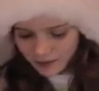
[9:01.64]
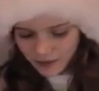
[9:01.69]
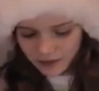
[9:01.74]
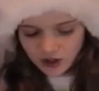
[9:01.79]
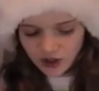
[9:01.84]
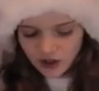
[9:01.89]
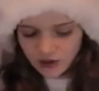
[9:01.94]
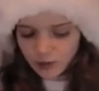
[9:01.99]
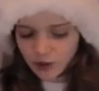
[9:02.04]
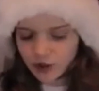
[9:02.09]
we've
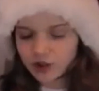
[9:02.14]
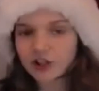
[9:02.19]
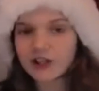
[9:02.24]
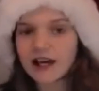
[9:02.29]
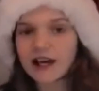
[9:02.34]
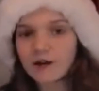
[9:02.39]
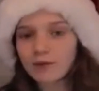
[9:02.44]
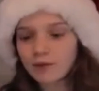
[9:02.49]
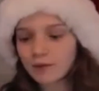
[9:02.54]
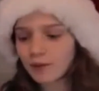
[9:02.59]
just washed it
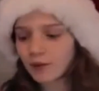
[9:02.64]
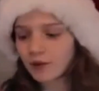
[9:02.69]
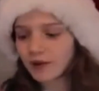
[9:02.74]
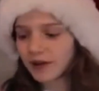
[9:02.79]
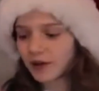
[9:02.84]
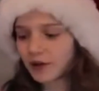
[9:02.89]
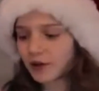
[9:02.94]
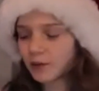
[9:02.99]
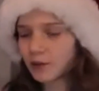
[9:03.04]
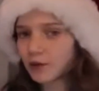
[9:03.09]
out with boiling
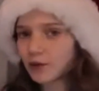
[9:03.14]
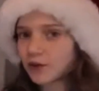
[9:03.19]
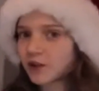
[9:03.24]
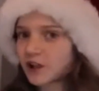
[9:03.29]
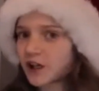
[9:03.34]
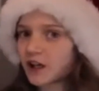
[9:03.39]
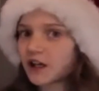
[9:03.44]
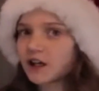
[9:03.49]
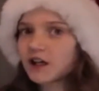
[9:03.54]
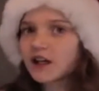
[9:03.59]
hot
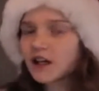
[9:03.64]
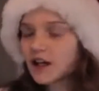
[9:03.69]
water.